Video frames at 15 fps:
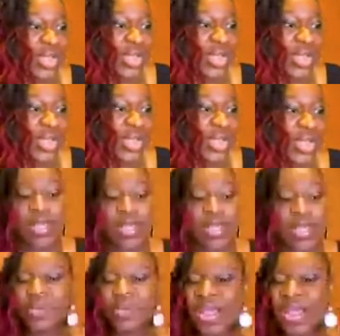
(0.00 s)
there,
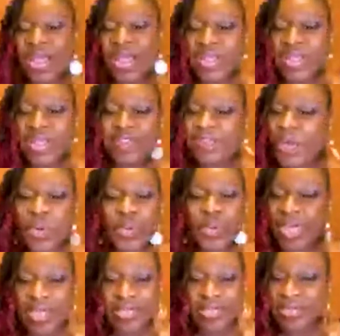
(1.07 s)
you're not really
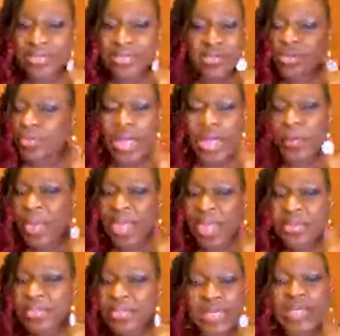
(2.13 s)
focused, you're not
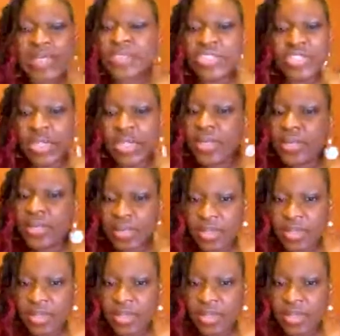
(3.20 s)
paying attention.